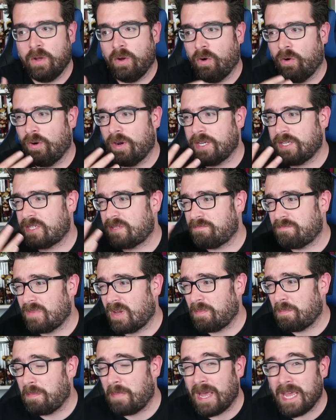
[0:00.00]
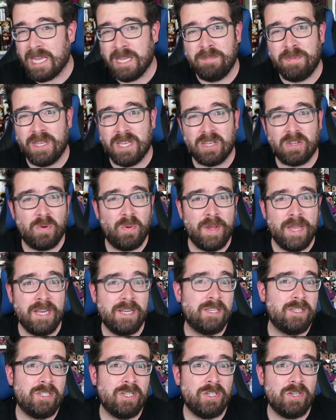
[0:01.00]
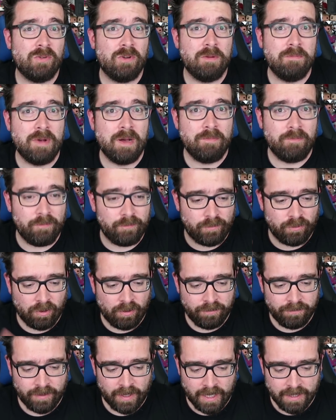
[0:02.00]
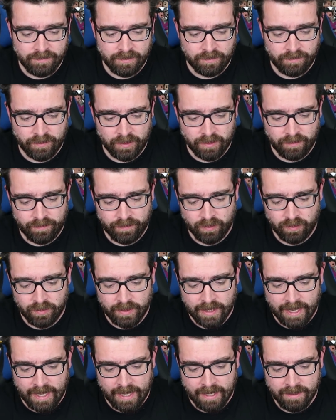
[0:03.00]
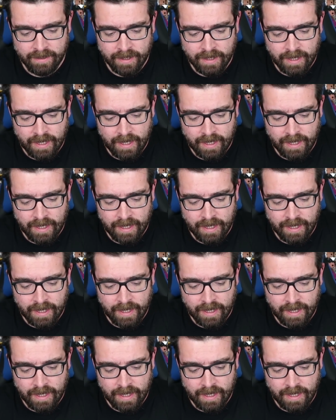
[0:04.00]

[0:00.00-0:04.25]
or it's maybe £1 to do a month, or £5 for the full year.